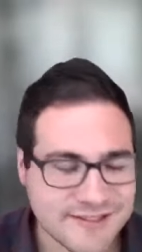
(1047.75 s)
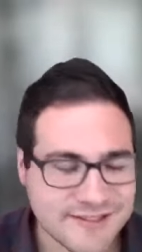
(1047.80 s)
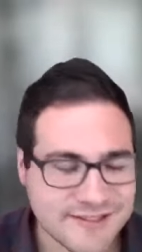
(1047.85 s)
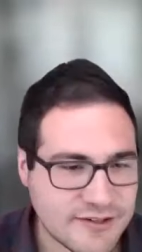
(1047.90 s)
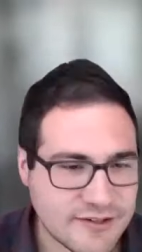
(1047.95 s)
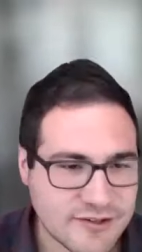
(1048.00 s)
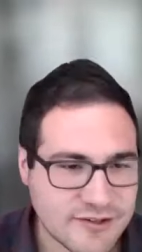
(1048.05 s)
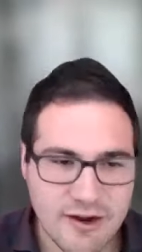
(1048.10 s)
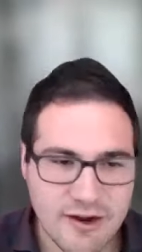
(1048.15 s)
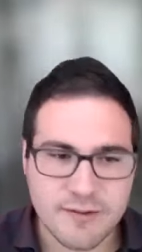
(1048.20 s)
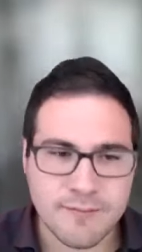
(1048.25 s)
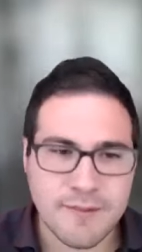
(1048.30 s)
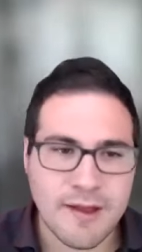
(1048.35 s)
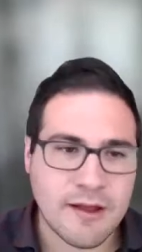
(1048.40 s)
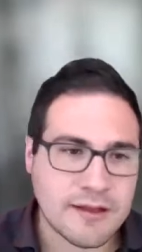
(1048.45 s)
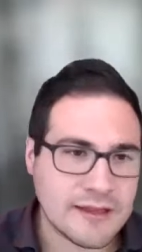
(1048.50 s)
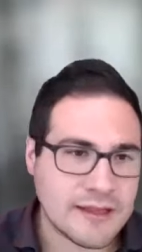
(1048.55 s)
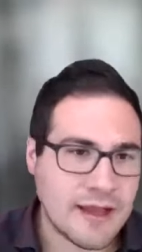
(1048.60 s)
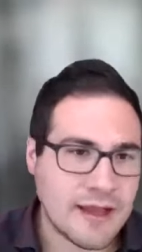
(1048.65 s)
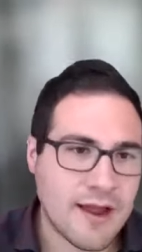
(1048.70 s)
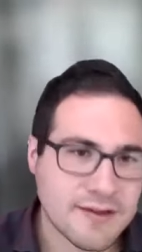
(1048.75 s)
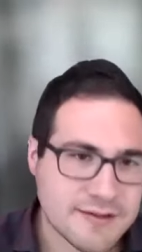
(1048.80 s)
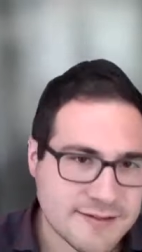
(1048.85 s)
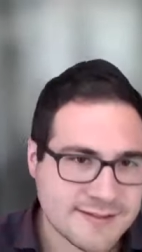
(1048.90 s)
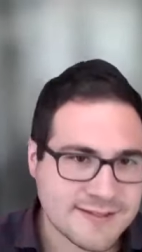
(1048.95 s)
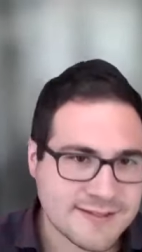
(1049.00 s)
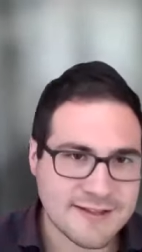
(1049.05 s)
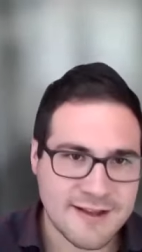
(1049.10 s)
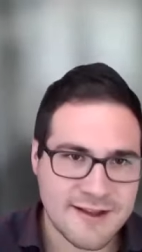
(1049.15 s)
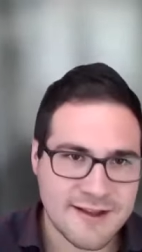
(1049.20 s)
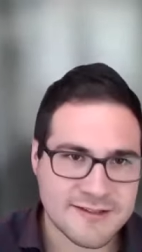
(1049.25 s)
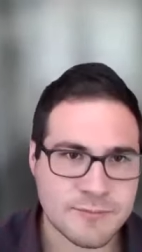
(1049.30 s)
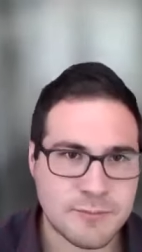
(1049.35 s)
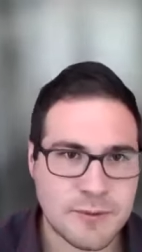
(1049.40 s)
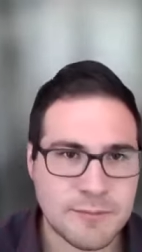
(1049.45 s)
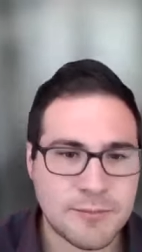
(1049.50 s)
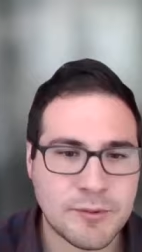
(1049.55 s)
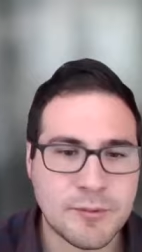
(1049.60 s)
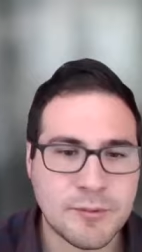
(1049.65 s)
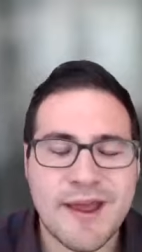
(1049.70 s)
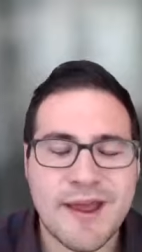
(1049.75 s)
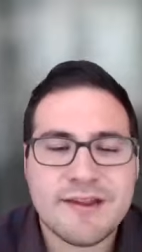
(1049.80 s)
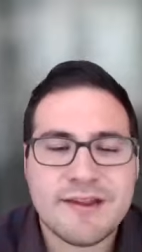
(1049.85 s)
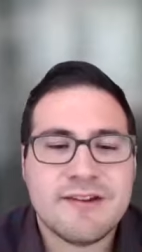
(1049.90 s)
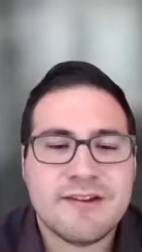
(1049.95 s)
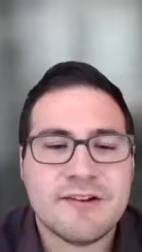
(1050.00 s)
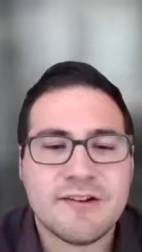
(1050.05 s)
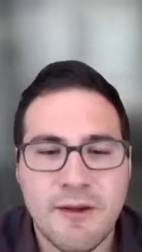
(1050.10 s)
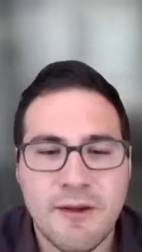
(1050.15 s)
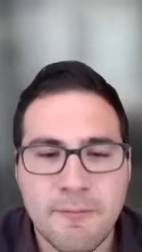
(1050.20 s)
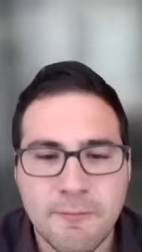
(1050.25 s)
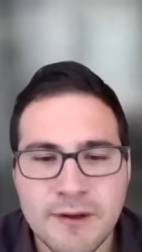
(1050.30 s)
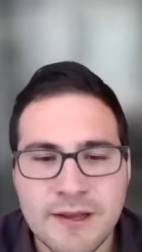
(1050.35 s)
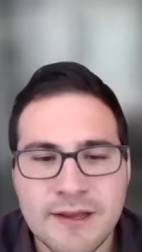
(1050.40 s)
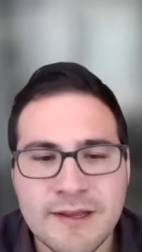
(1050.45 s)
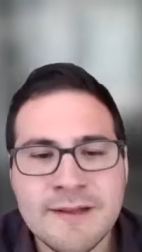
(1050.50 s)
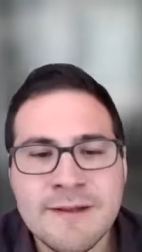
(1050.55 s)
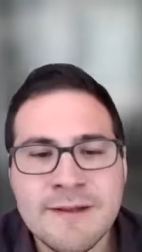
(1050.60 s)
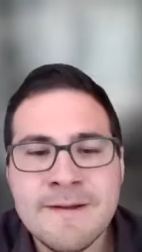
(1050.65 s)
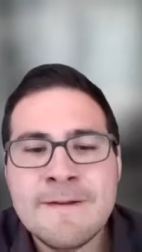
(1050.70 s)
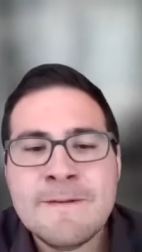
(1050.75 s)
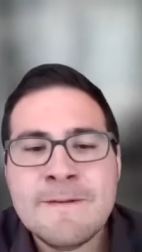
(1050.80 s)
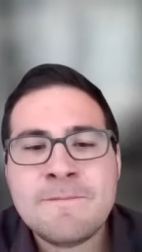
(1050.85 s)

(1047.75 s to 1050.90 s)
So you're talking about lots and lots of people backing your company.